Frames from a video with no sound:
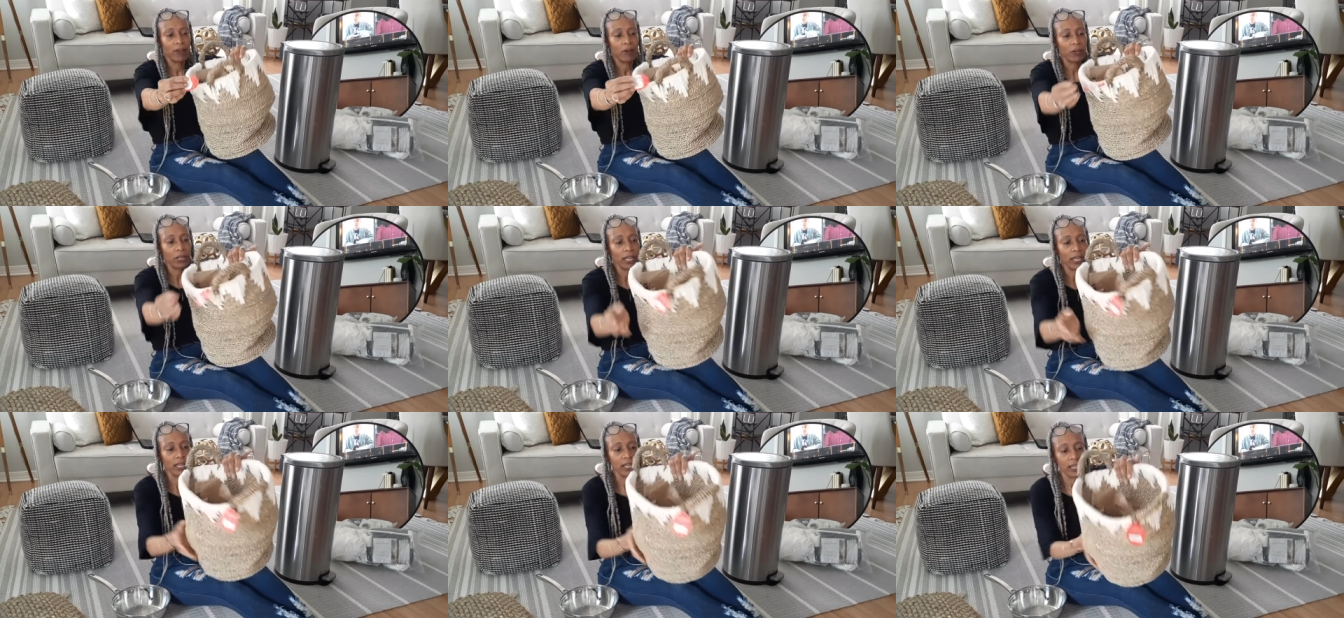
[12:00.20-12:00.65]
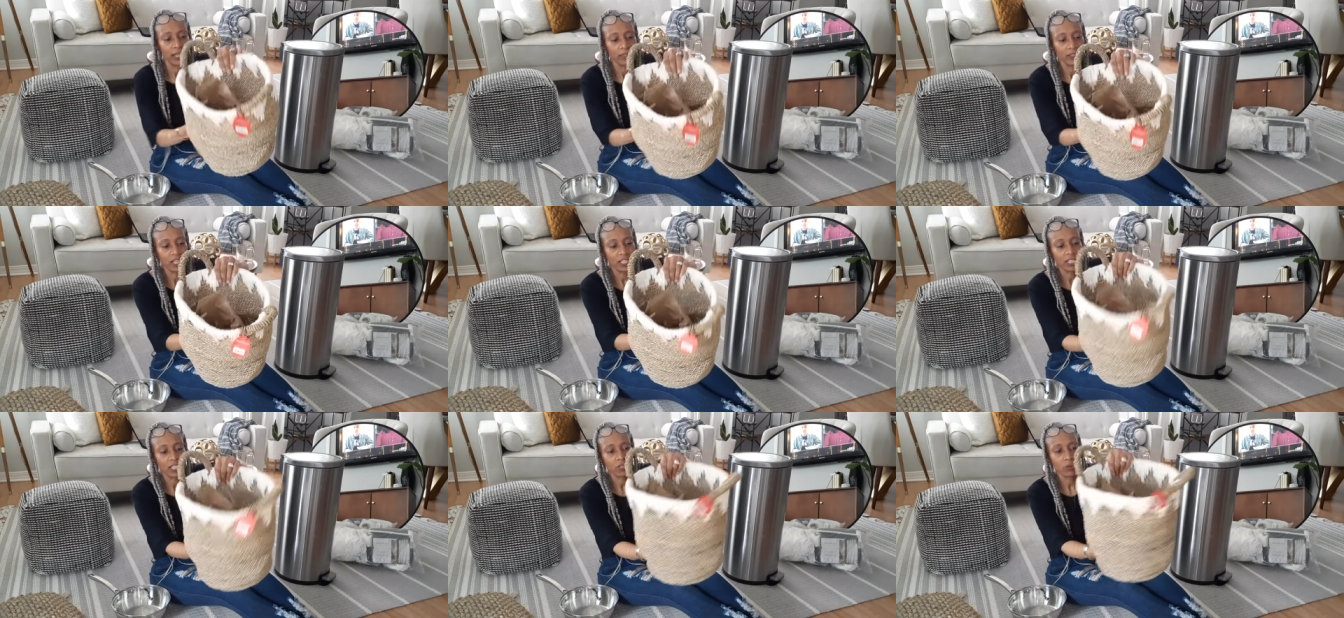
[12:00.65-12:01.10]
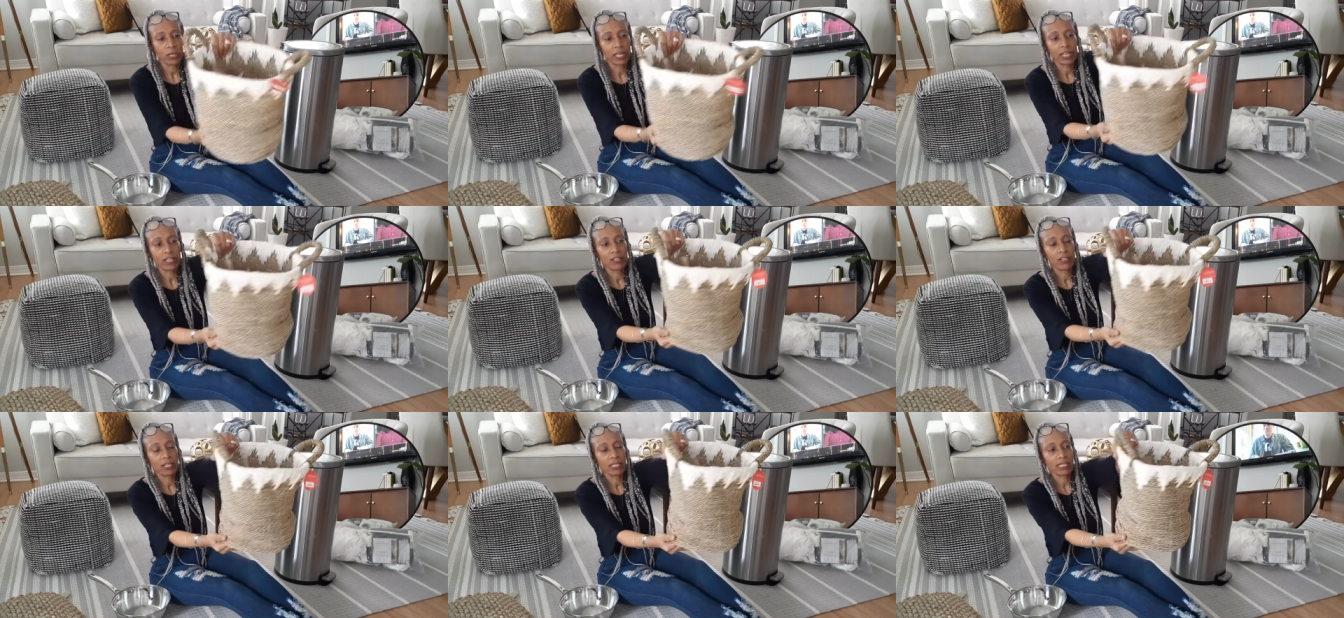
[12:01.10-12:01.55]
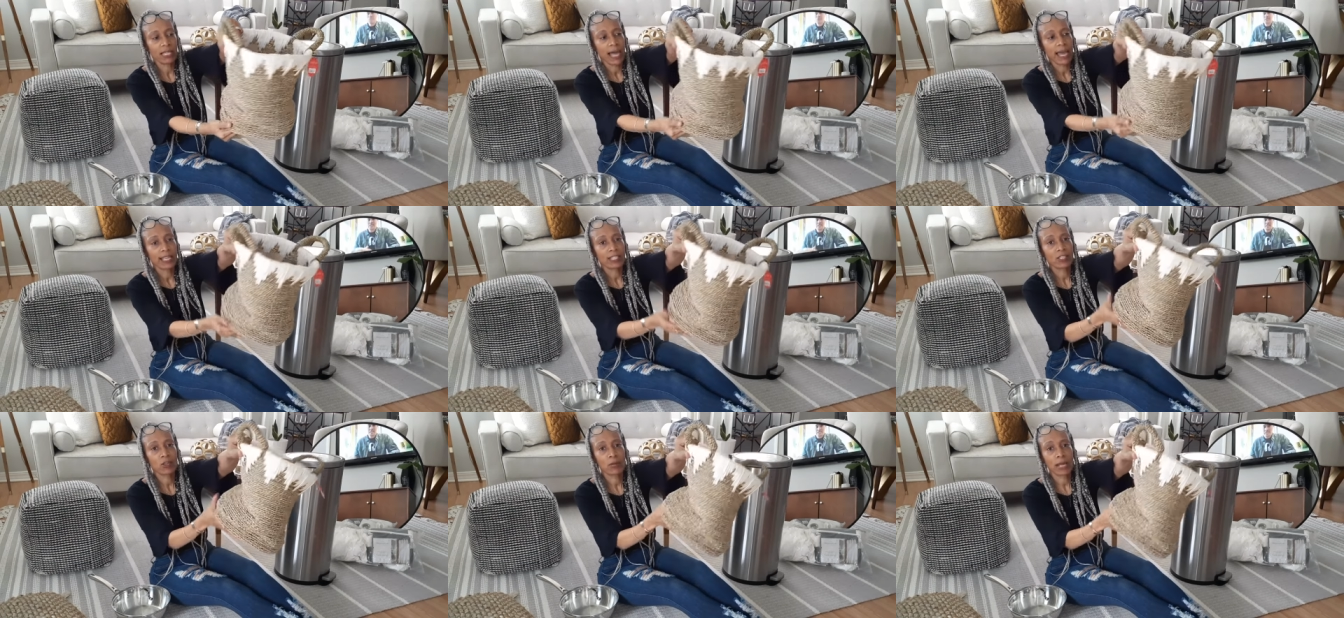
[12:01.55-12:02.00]
on it. This is what it looks
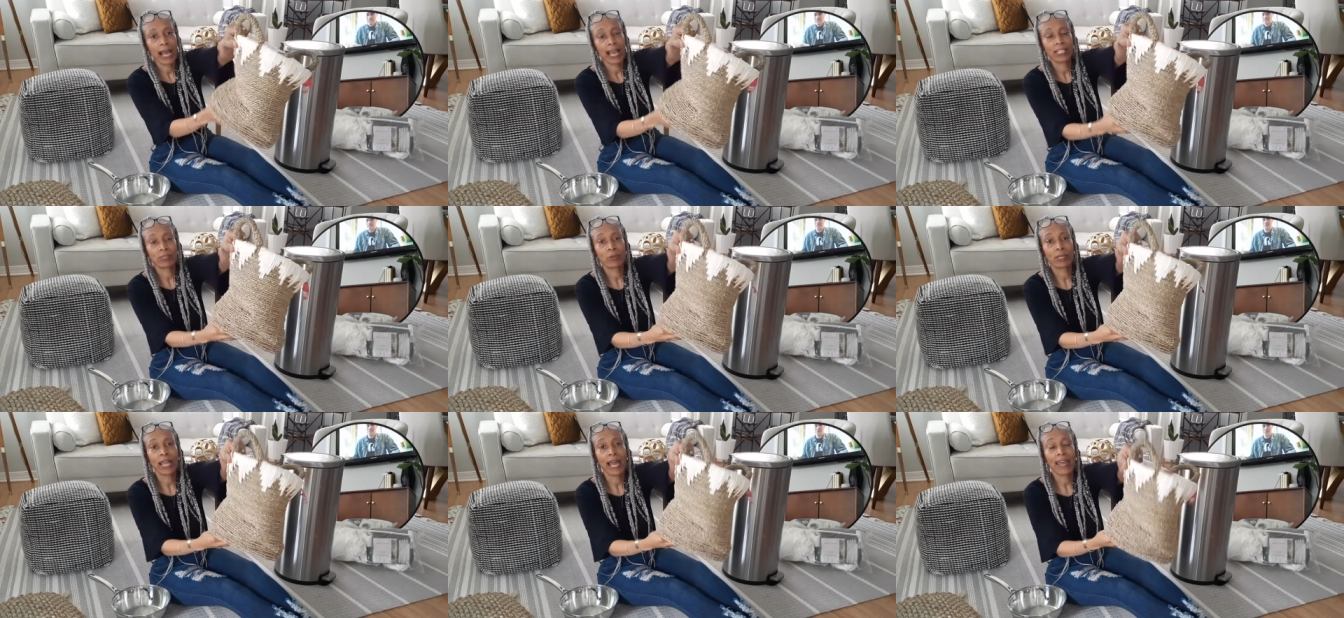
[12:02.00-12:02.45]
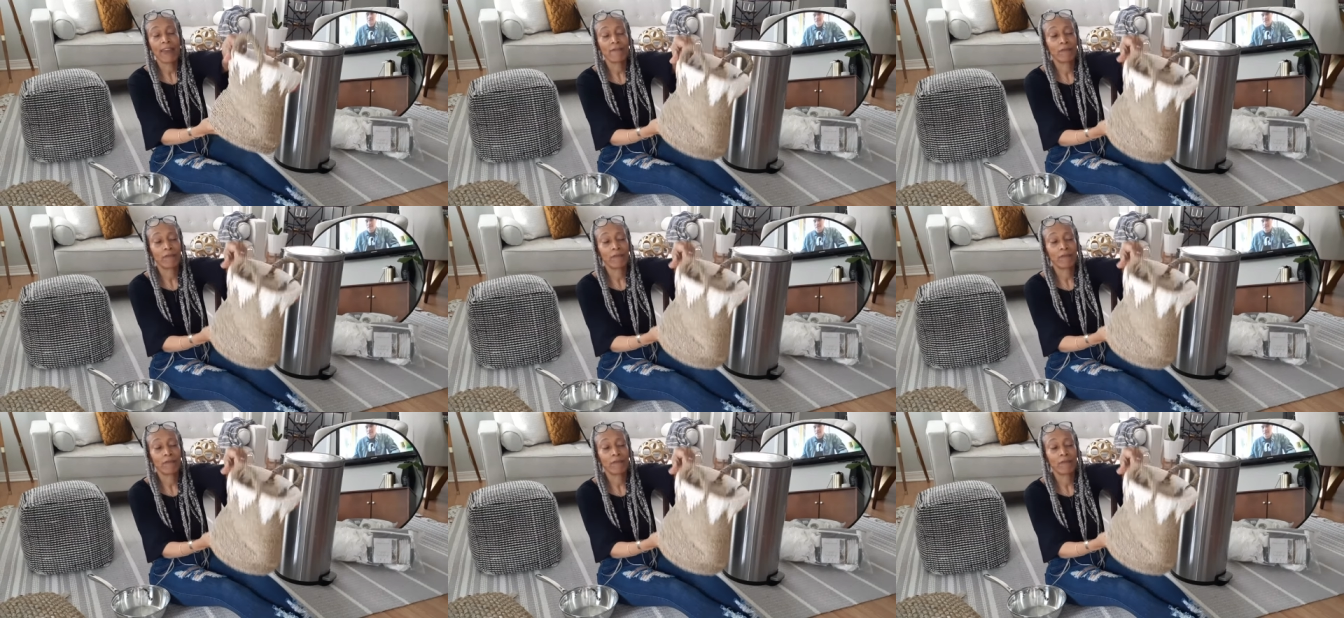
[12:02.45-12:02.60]
like. So guys, when I,